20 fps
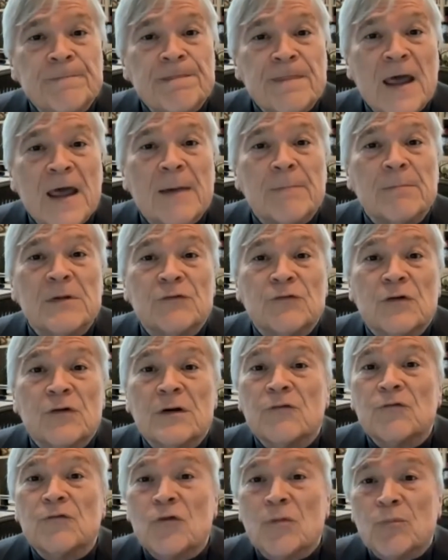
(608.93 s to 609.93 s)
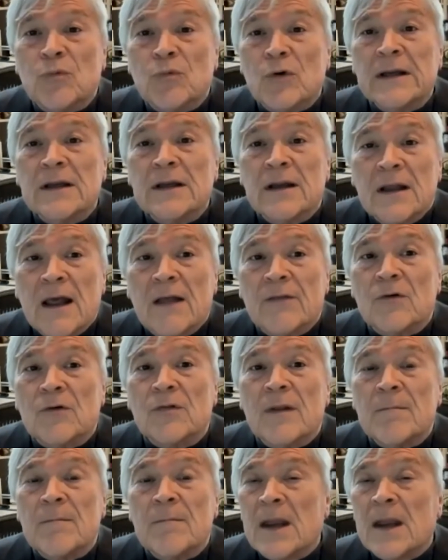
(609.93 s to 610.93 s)
That mission is to bring together
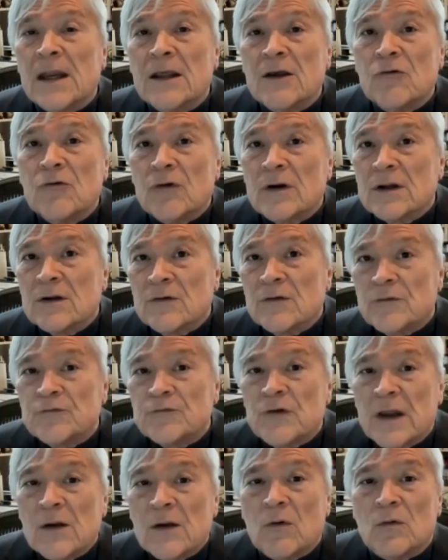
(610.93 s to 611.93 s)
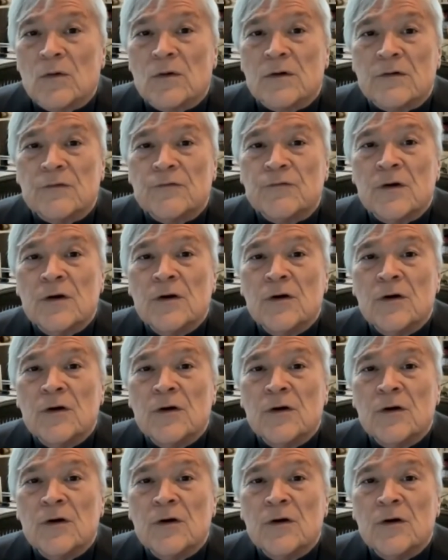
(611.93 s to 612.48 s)
the many critical stakeholders